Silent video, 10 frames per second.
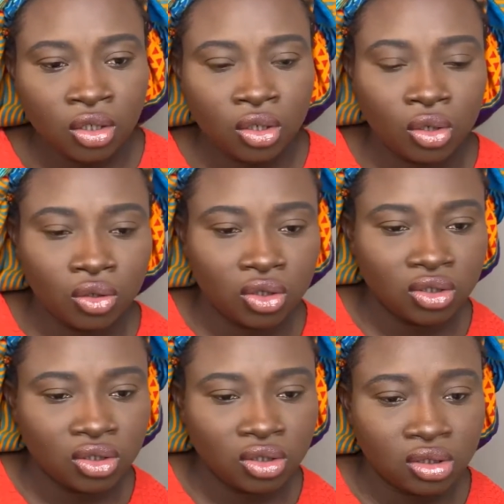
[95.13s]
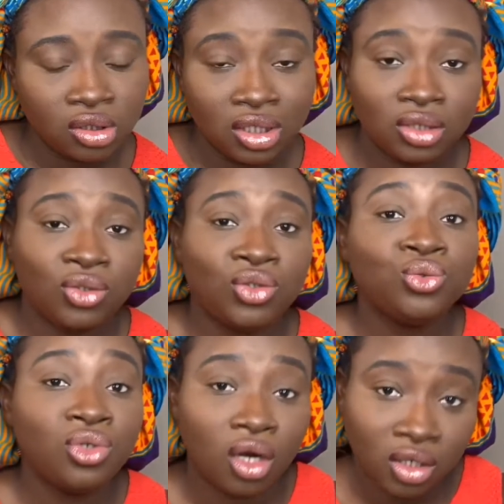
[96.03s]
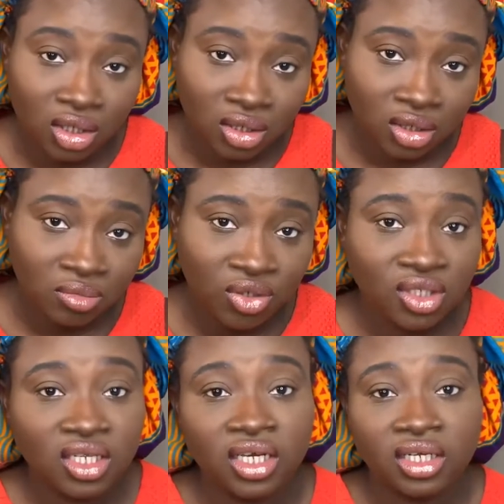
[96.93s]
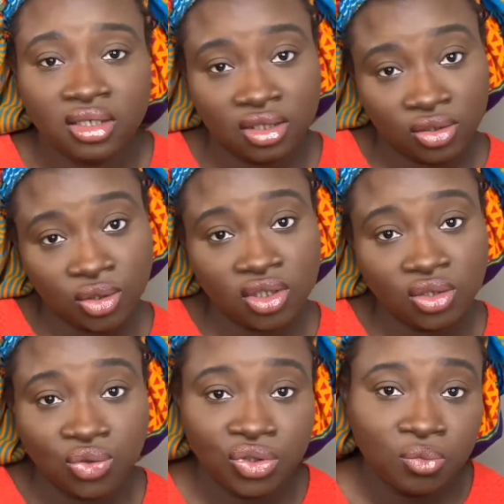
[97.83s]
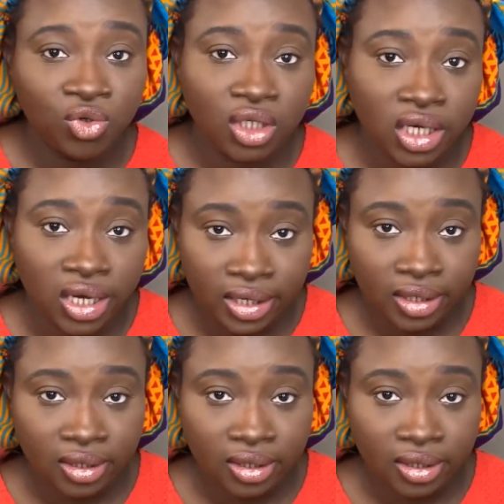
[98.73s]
colors that are too dark, because then it turns into a smoky eye.